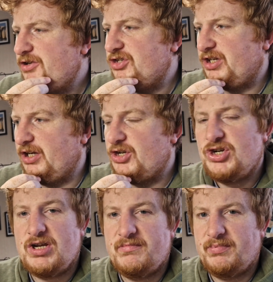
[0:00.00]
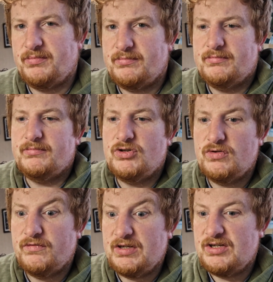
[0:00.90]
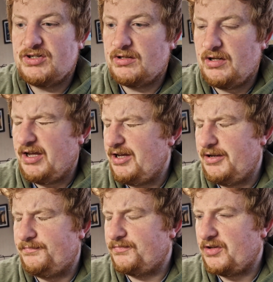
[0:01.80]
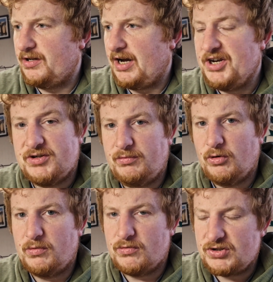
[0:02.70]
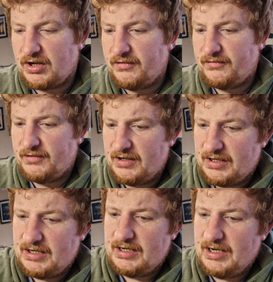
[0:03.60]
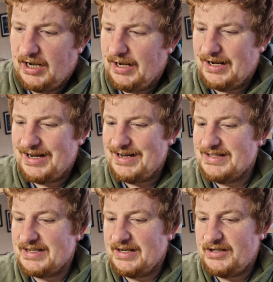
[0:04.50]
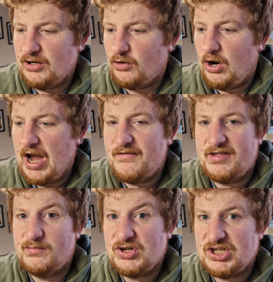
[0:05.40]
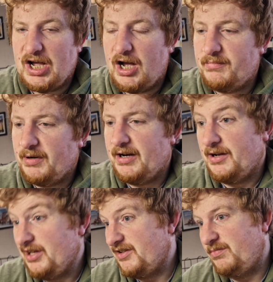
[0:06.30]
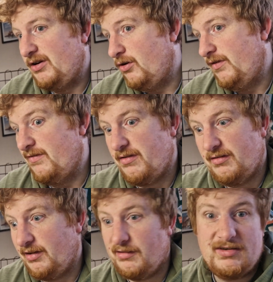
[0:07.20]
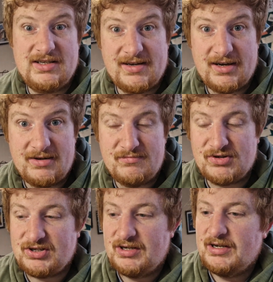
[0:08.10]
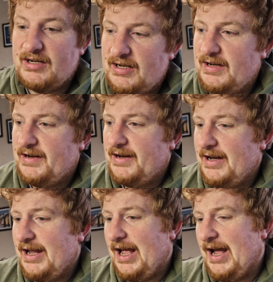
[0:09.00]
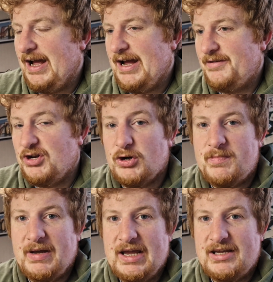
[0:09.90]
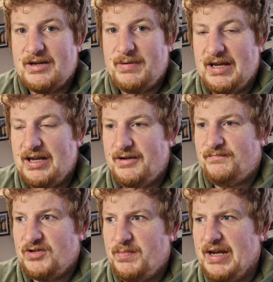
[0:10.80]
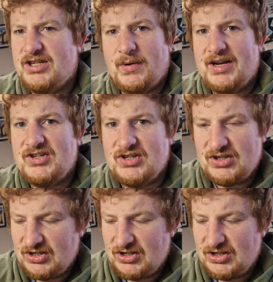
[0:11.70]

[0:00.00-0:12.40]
just kind of cheap UV isopropyl stuff. And you know, everything would snap and I'd have to print off everything like 3 times. You know, you pay twice, as they